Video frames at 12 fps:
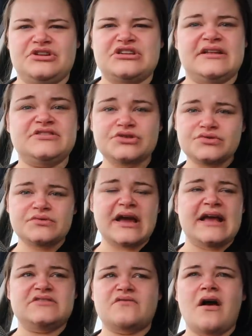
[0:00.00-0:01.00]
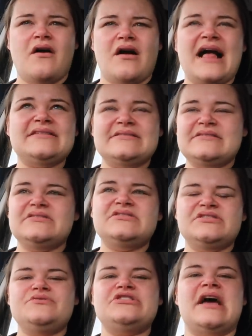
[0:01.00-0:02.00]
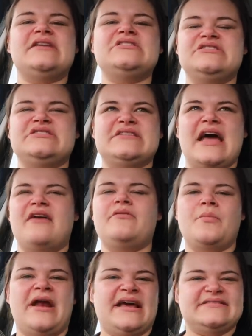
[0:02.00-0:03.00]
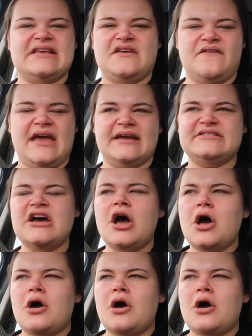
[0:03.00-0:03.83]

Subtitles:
a challenge. And don't get us wrong, I'll still do challenges here and when I see fit.